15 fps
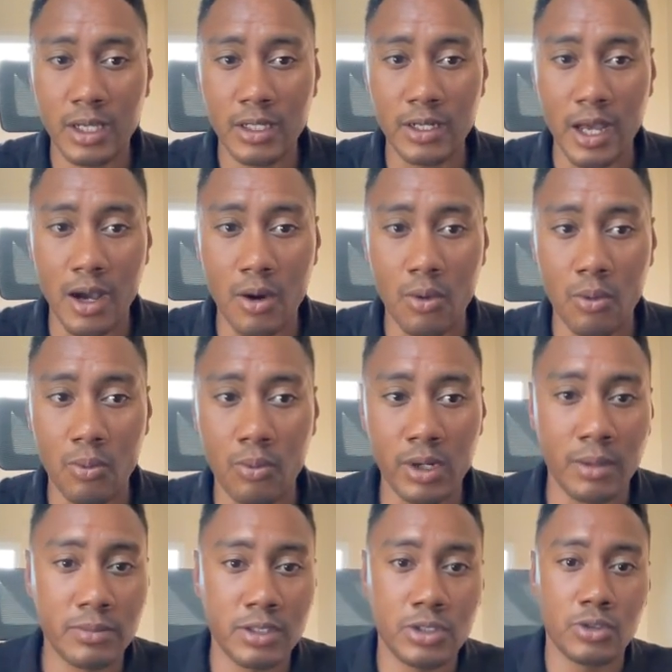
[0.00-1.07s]
Now, what
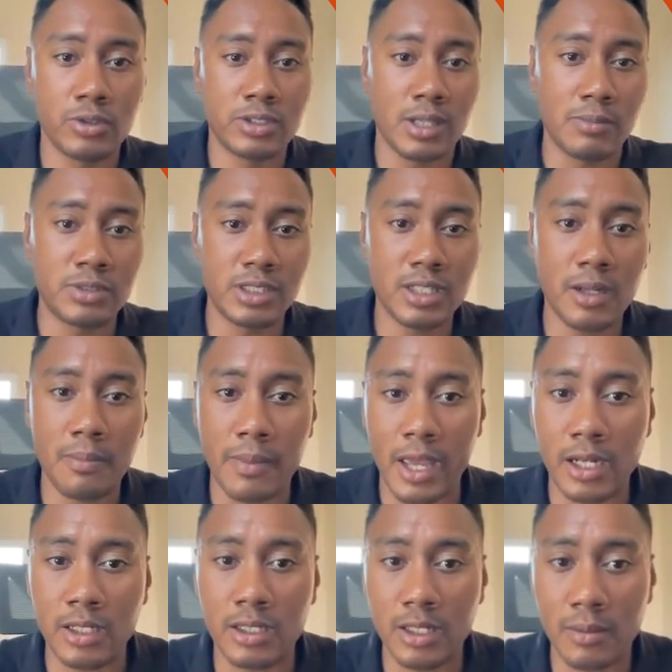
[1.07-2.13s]
I'm going to do is I'm just going to
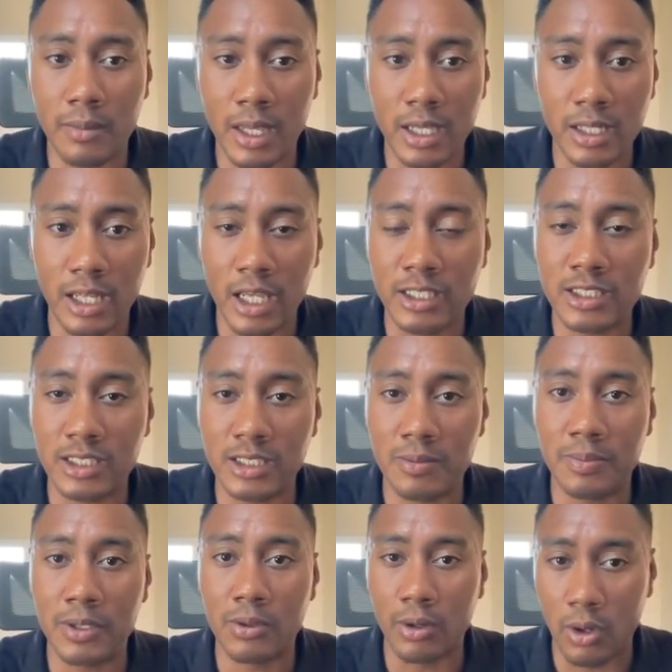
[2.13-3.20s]
manually make an
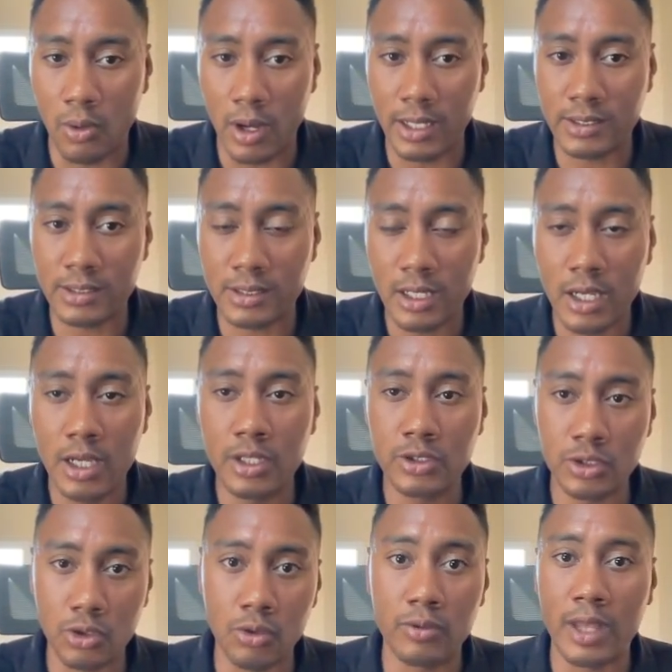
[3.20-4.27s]
HTTP request
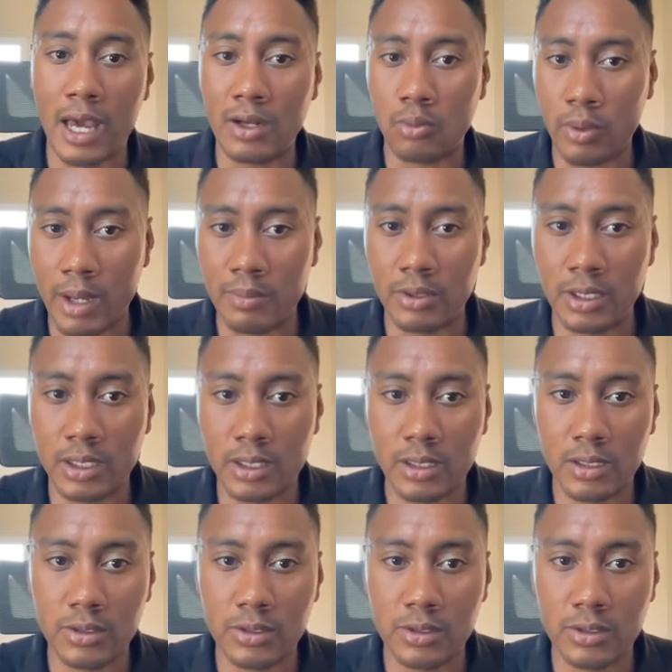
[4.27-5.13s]
to that webhook.